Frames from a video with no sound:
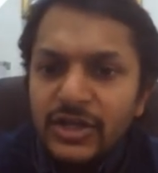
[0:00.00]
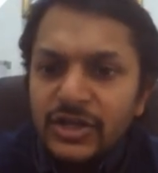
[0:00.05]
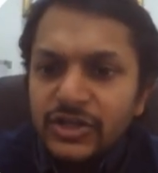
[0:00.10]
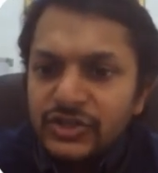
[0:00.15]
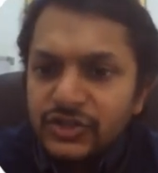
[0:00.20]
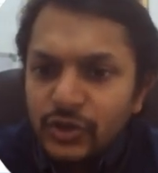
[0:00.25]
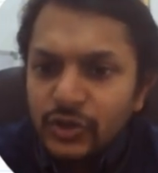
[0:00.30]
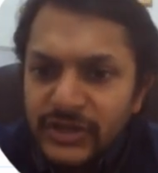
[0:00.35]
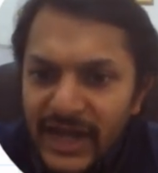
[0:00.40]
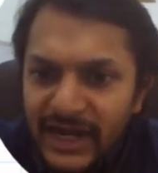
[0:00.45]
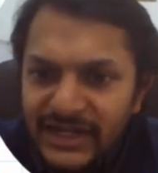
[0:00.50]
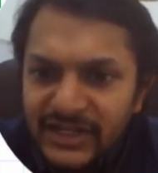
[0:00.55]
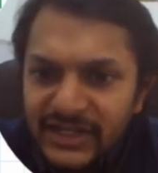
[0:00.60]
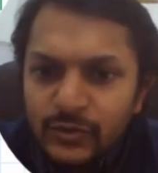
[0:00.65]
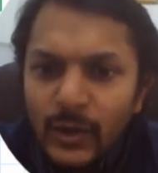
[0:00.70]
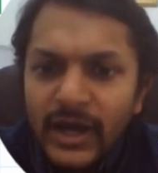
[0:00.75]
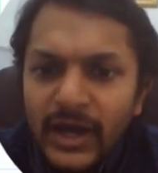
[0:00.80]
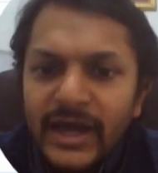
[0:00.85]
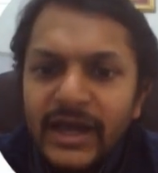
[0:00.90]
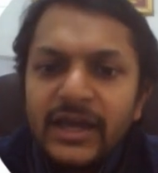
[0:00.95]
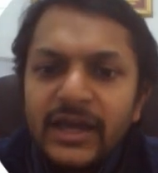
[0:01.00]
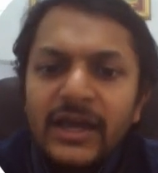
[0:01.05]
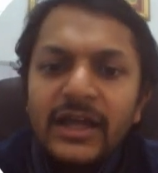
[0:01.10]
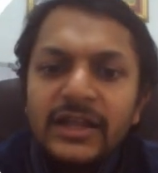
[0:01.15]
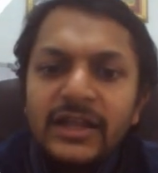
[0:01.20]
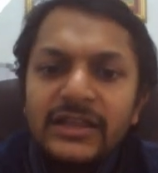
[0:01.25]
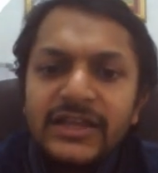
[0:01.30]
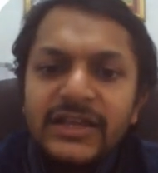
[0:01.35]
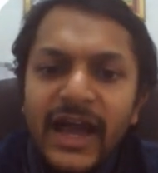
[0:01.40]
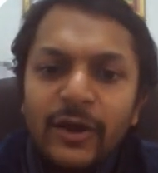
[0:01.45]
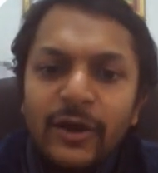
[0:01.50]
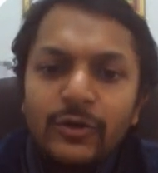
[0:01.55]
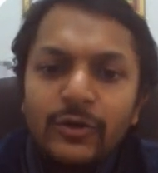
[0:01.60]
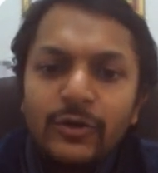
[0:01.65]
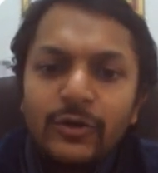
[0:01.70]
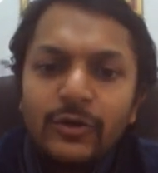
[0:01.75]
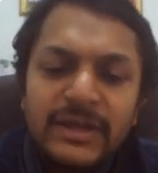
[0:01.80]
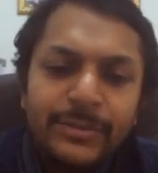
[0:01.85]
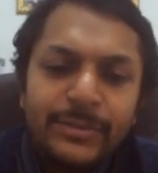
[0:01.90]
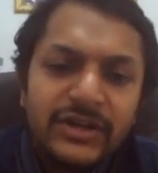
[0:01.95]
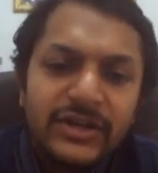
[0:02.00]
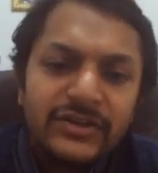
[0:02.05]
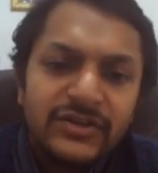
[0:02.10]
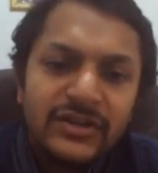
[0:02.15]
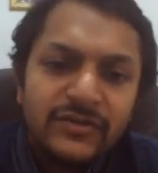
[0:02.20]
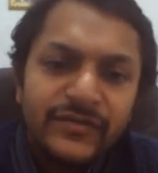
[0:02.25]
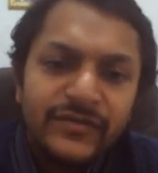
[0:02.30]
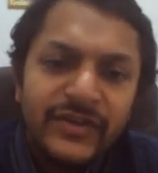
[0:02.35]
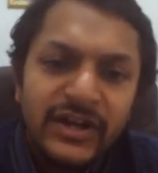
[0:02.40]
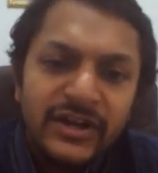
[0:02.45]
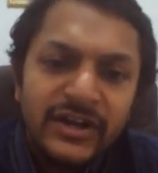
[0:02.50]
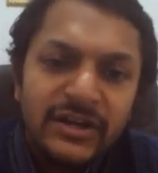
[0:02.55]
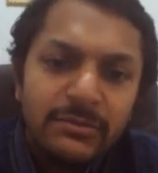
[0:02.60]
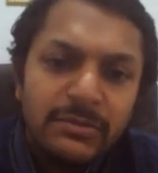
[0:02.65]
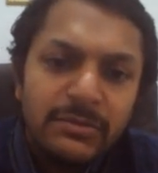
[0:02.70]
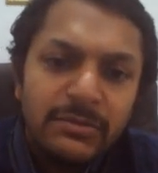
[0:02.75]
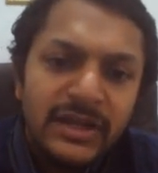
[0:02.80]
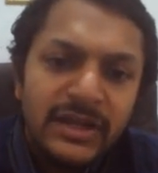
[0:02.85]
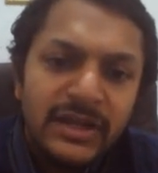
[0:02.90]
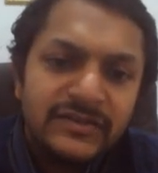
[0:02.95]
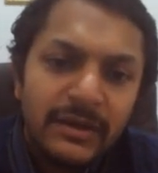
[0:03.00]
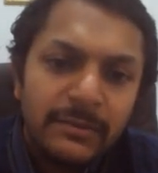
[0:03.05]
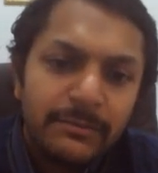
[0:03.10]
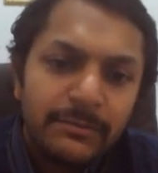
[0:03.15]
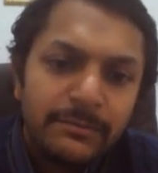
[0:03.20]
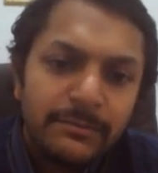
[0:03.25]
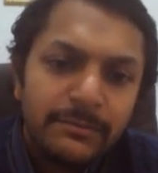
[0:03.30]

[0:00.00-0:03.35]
So that is why the angular separation will remain same.